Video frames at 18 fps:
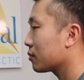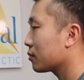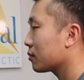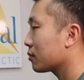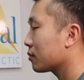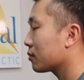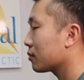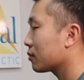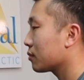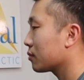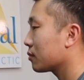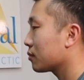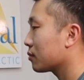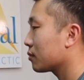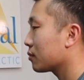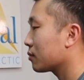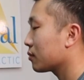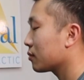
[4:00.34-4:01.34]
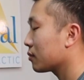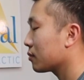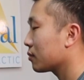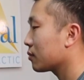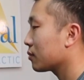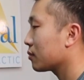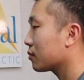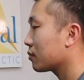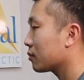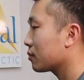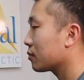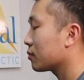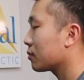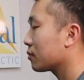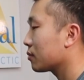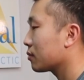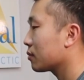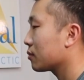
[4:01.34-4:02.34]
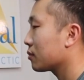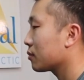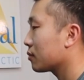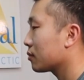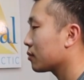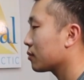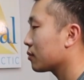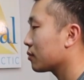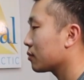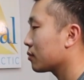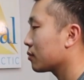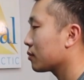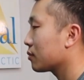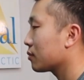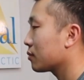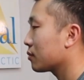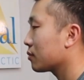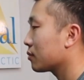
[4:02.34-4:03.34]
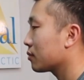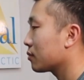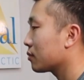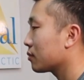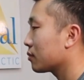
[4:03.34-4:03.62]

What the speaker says: [no speech]